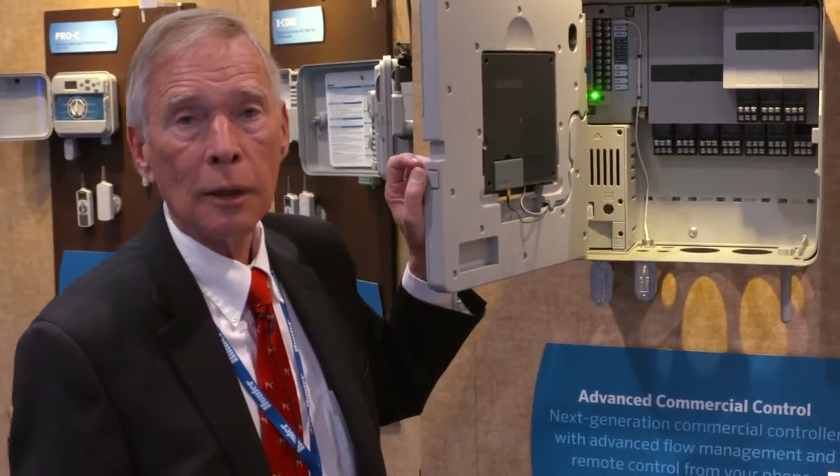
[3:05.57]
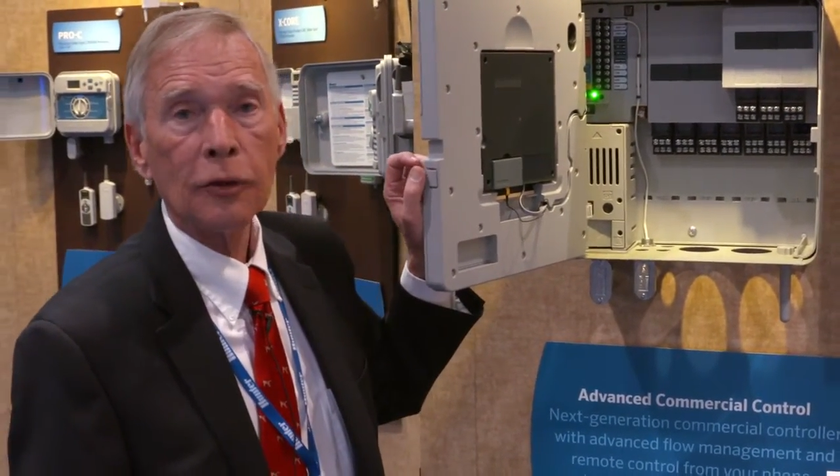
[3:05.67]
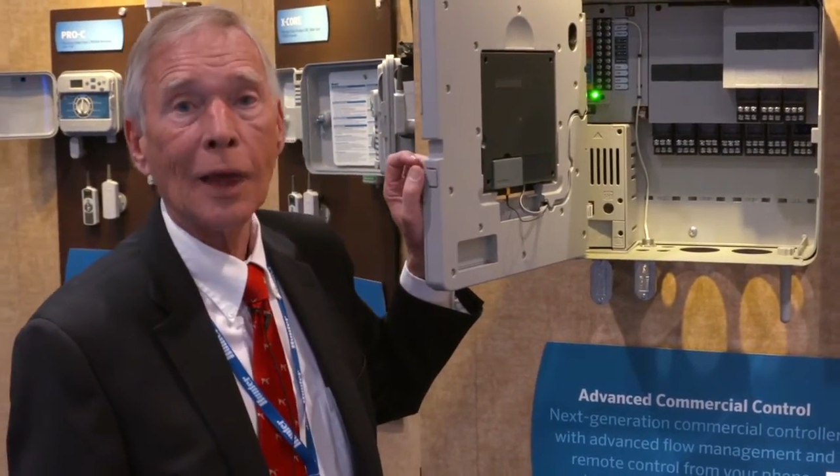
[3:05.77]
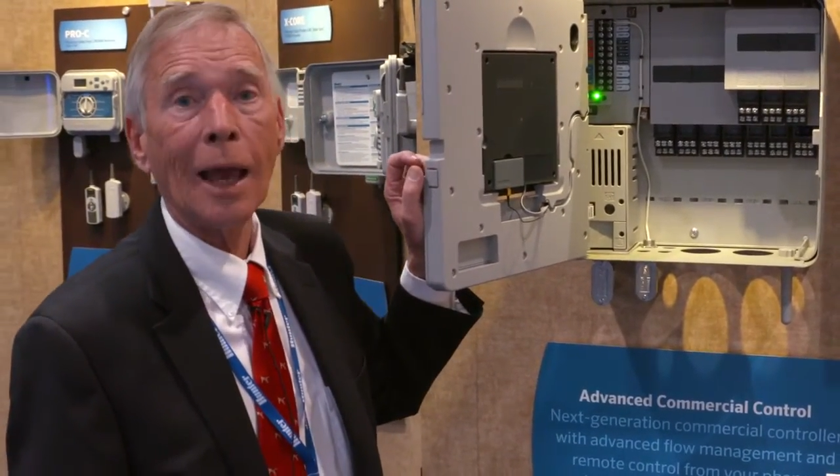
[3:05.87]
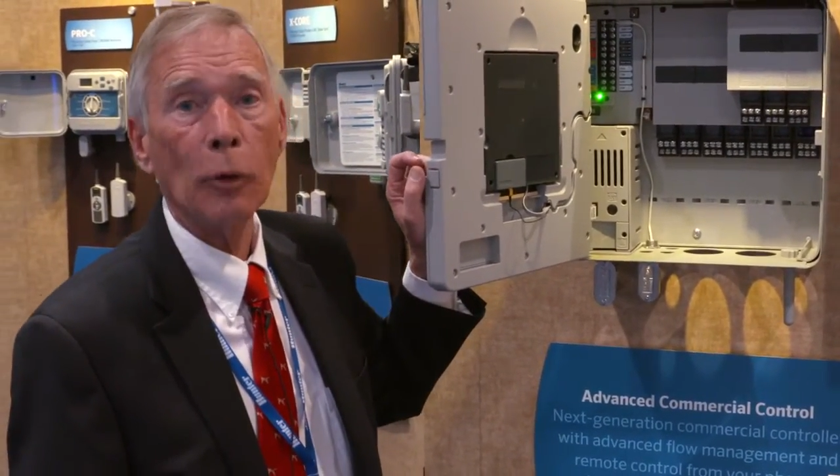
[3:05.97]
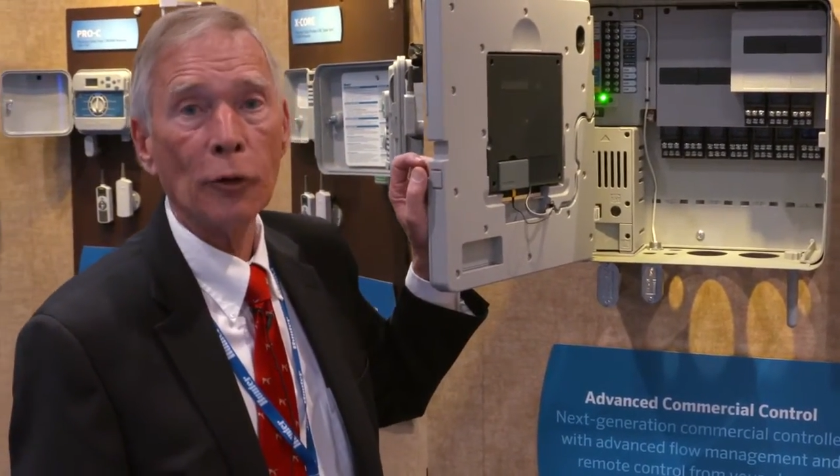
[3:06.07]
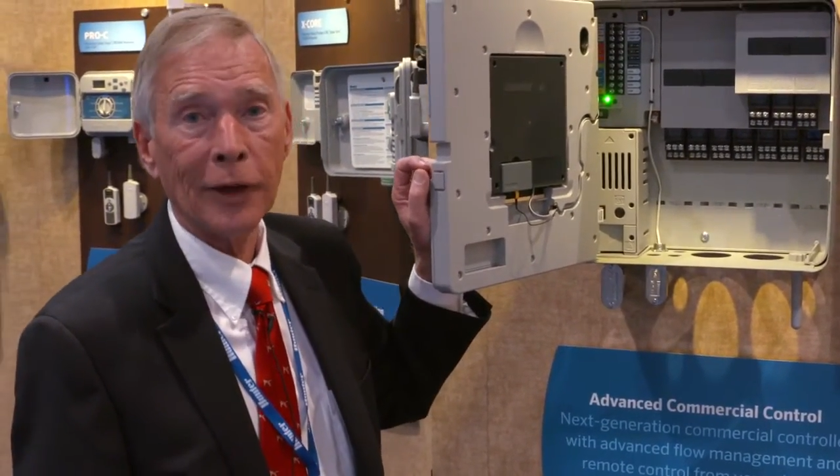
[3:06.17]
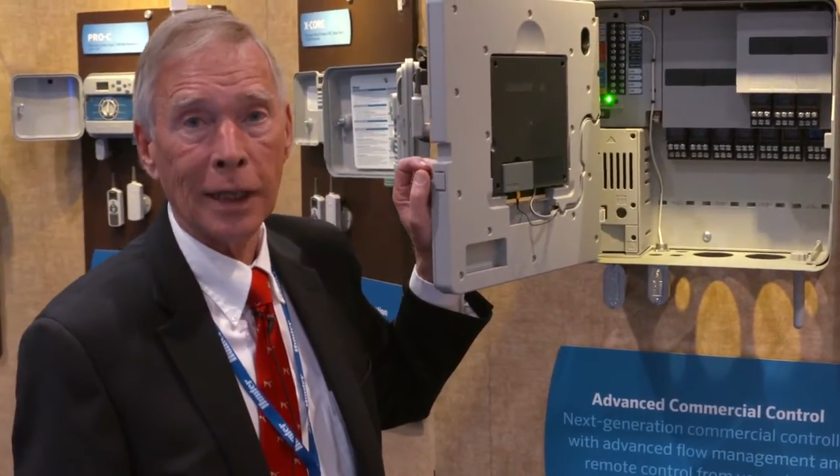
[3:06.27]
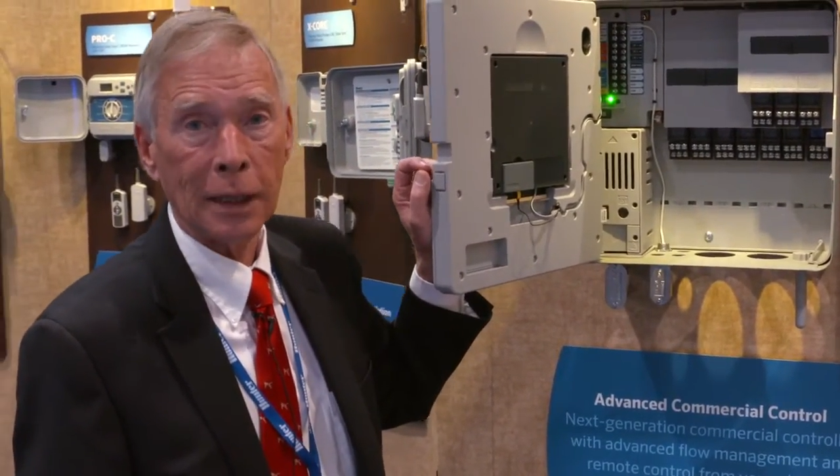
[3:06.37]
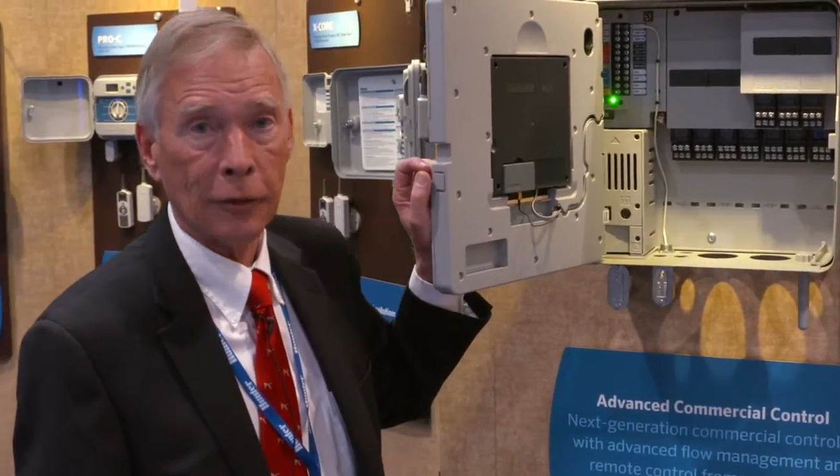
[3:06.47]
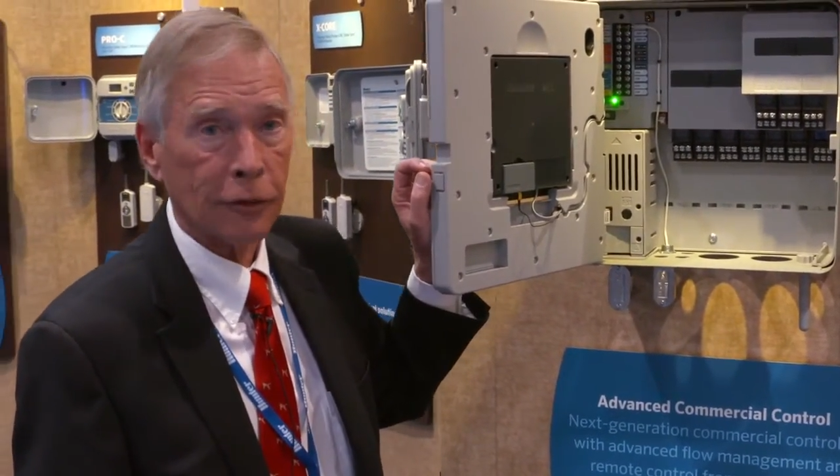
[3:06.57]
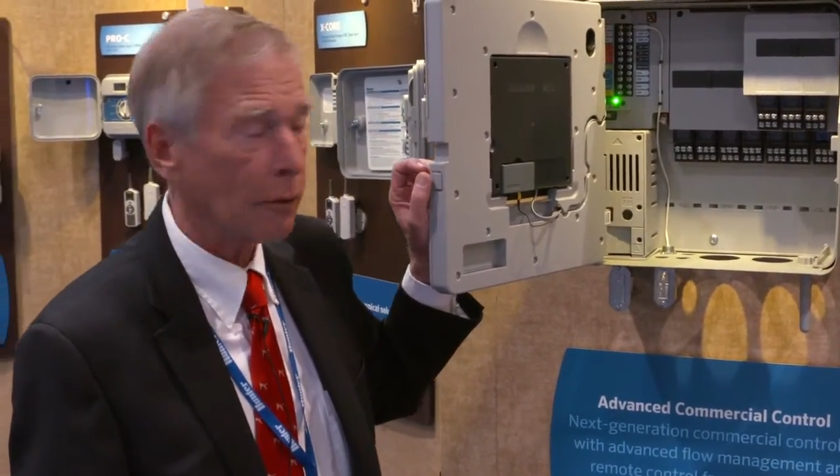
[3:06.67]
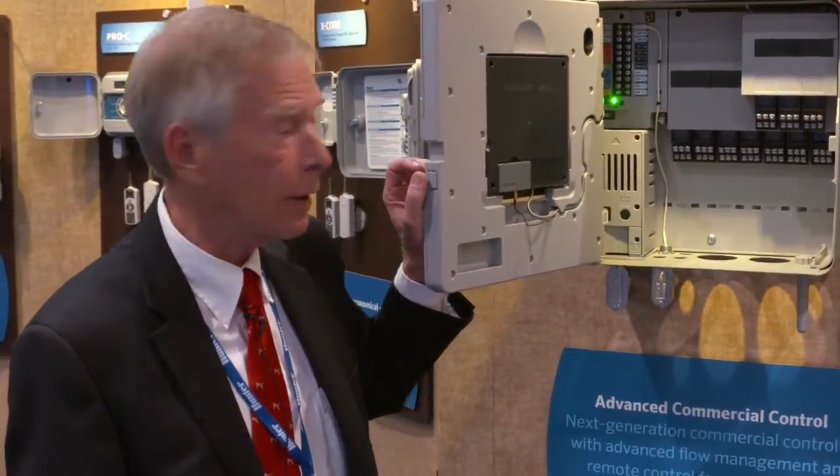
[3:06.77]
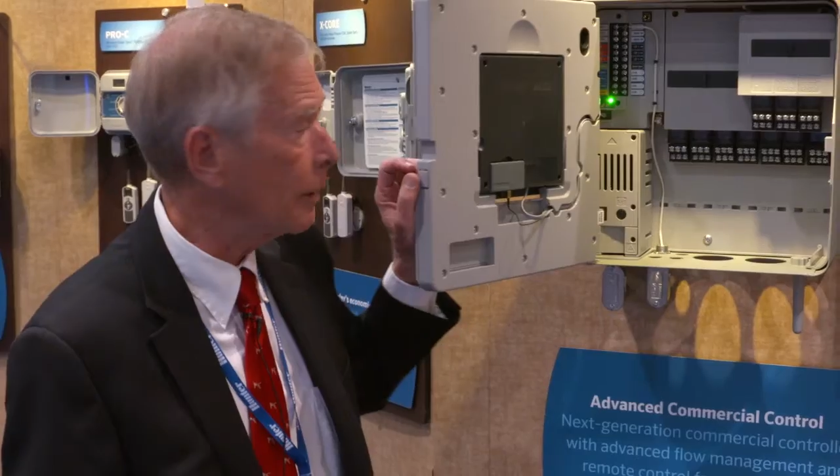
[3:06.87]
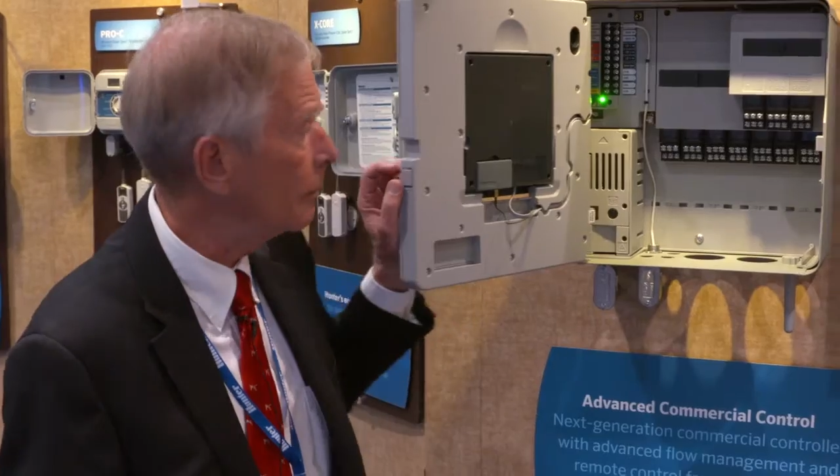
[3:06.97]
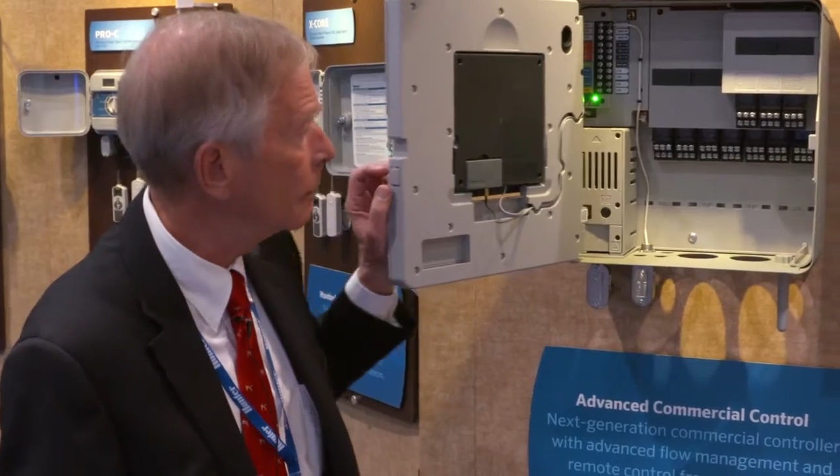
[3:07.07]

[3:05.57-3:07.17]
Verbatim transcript: simultaneously.